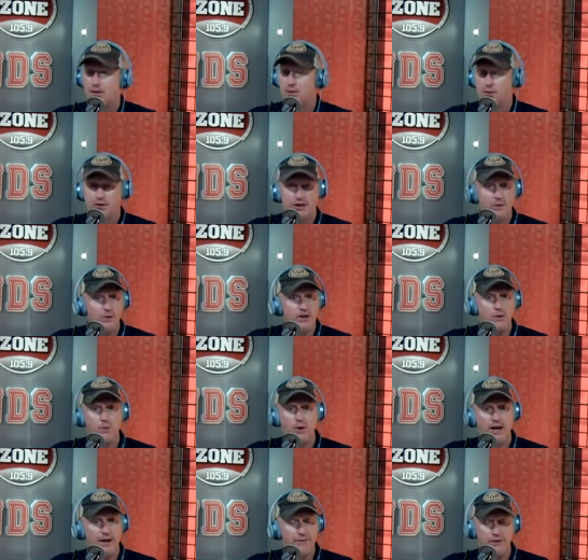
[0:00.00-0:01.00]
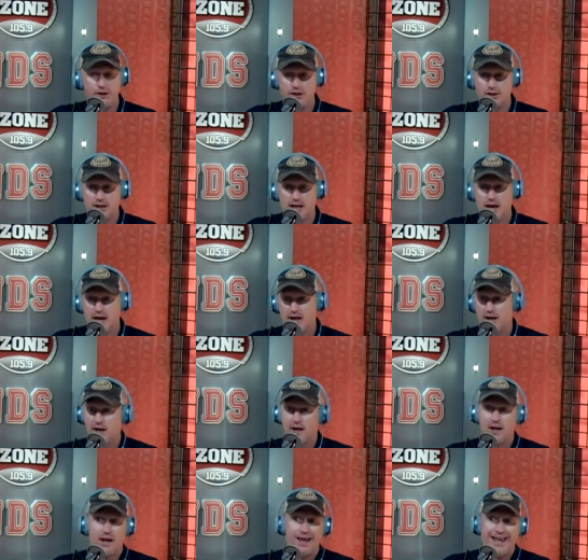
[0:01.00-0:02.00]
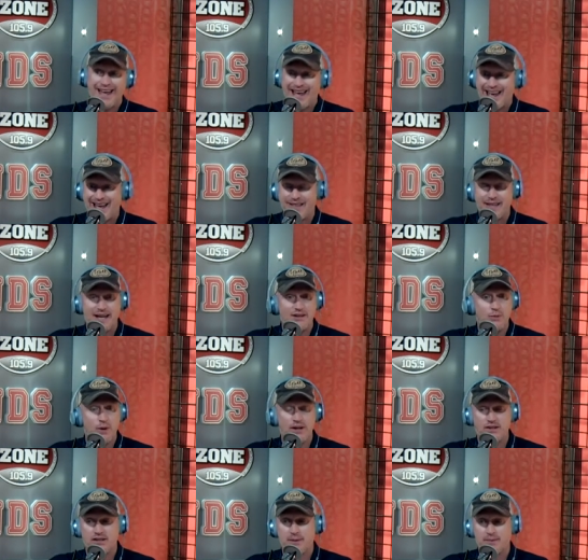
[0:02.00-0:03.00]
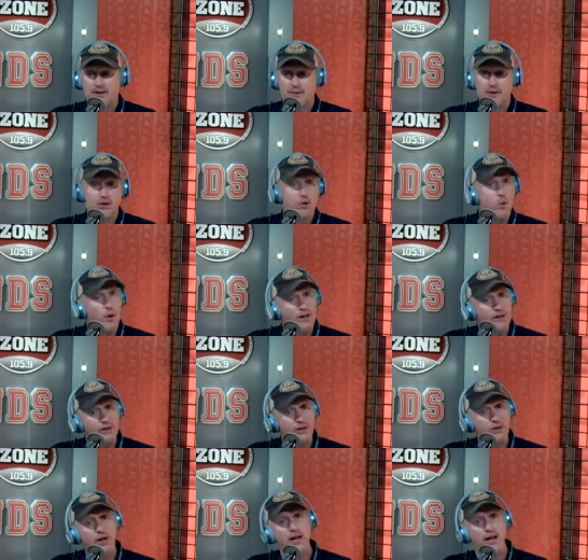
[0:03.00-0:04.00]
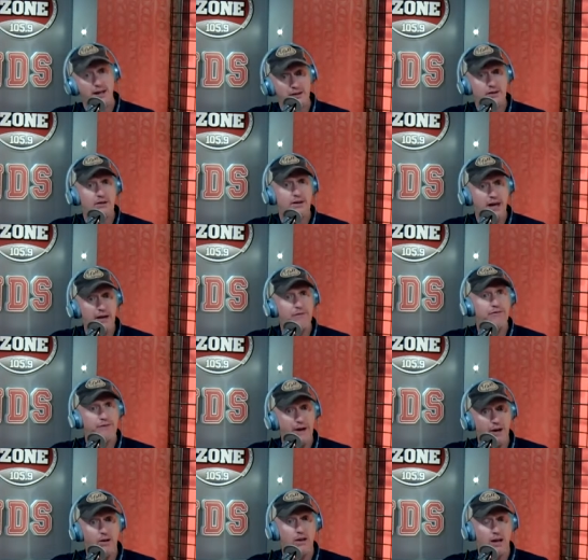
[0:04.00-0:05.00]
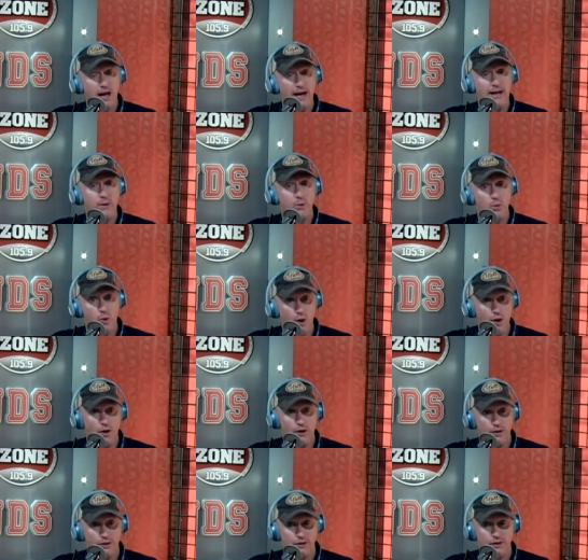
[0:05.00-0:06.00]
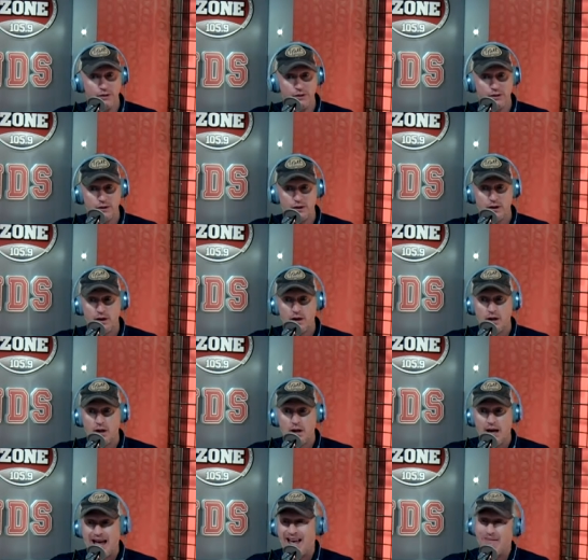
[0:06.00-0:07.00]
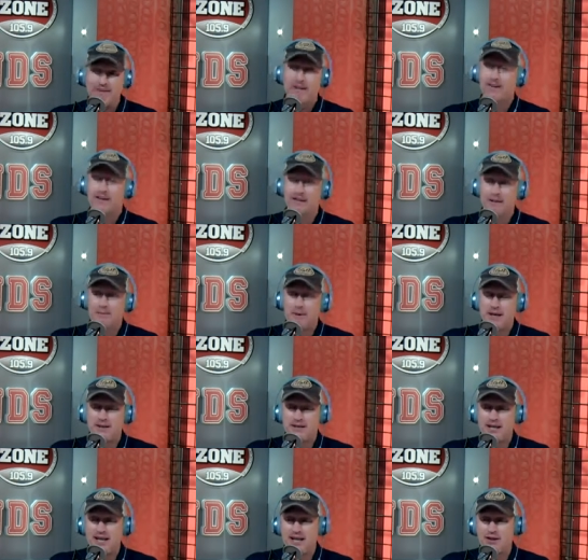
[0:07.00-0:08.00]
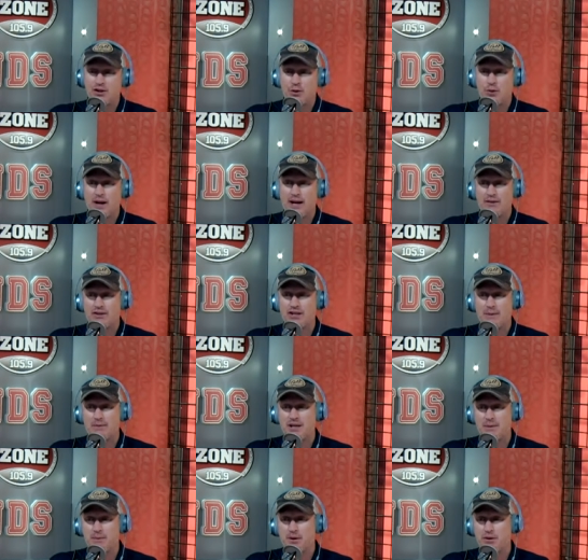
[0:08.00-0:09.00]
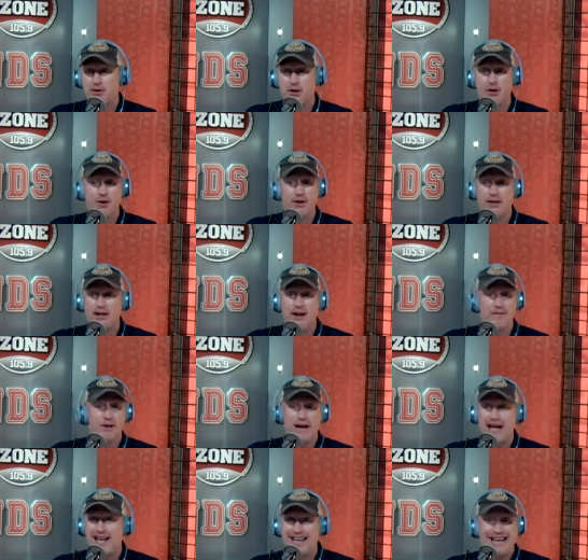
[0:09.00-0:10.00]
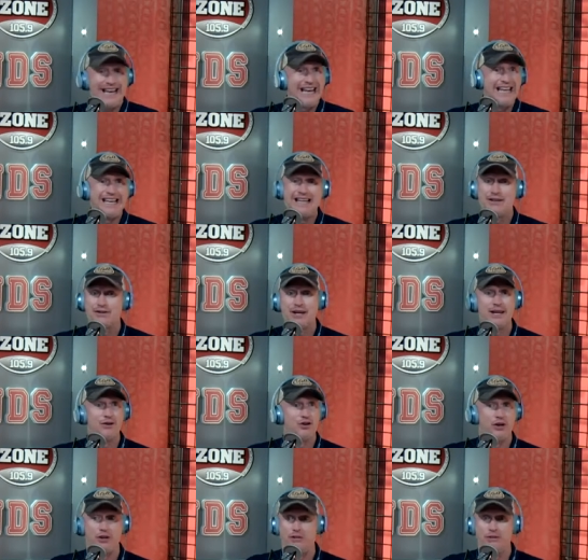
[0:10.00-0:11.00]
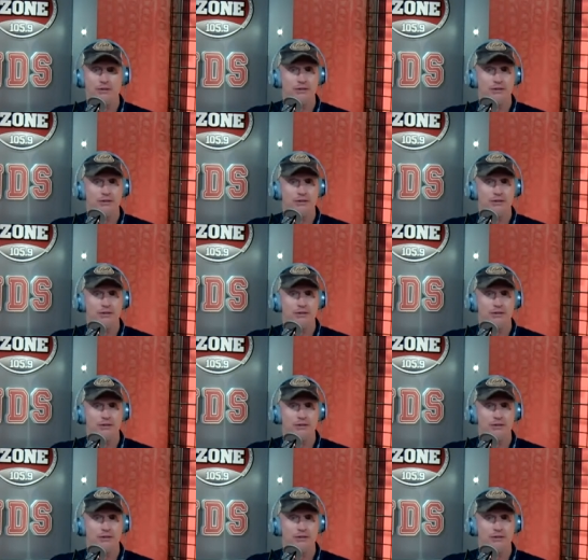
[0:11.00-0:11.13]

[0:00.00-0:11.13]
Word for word: we'll see what the wave looks like. And that's why September 26th, they felt like worked. Evidently, the Big Ten throughout September 3rd had never had any intention,